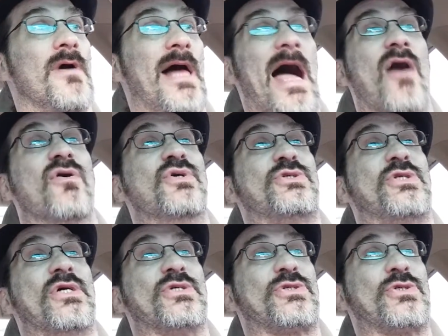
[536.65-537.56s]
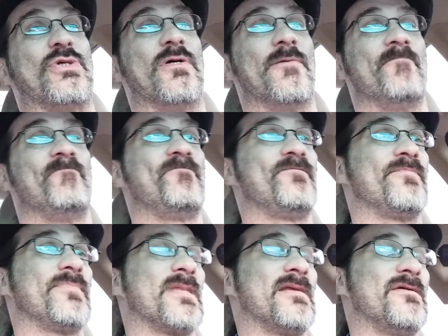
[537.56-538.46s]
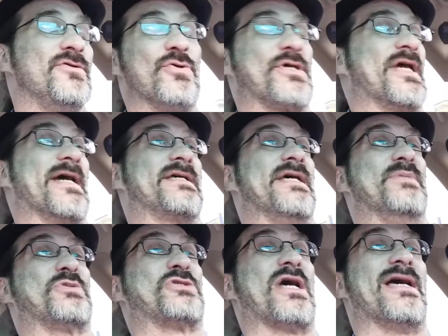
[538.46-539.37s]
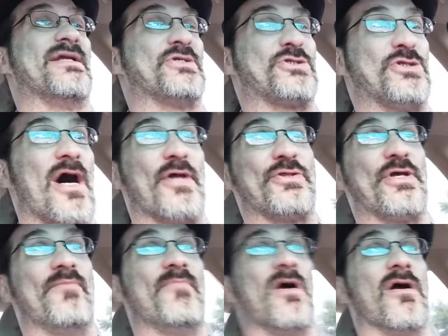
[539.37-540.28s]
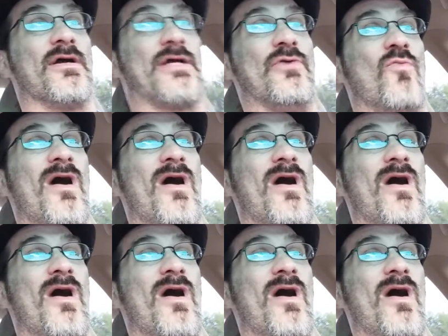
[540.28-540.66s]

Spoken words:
How is this? You can't keep saying it's not the American